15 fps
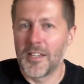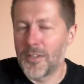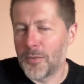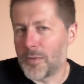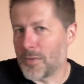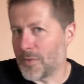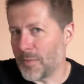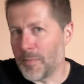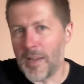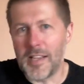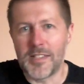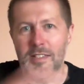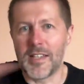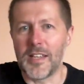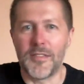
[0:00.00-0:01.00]
which
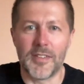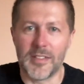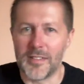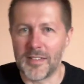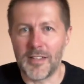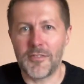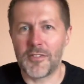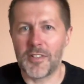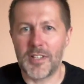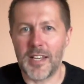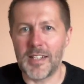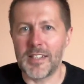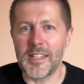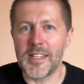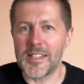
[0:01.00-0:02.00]
replace even different
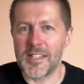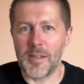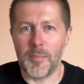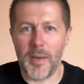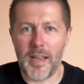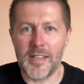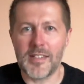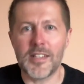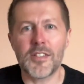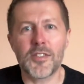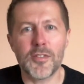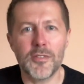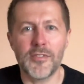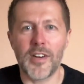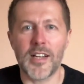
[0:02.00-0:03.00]
ideas. The pace is
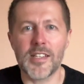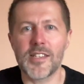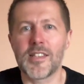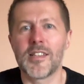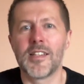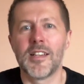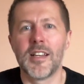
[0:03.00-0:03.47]
so fast